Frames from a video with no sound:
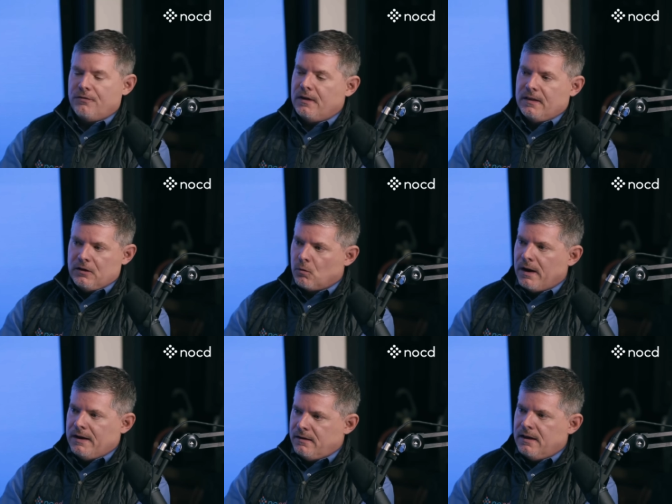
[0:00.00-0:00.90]
feeling
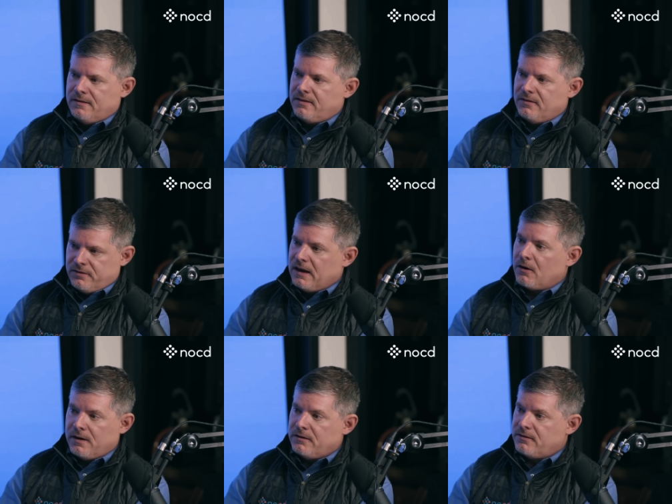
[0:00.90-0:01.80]
great, it's the
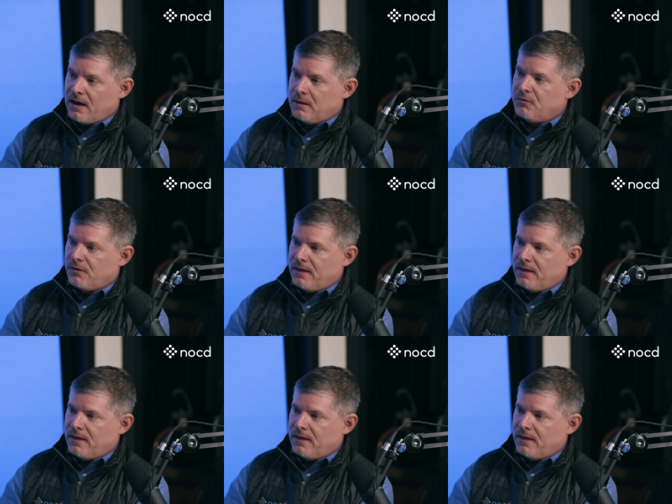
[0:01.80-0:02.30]
scariest time for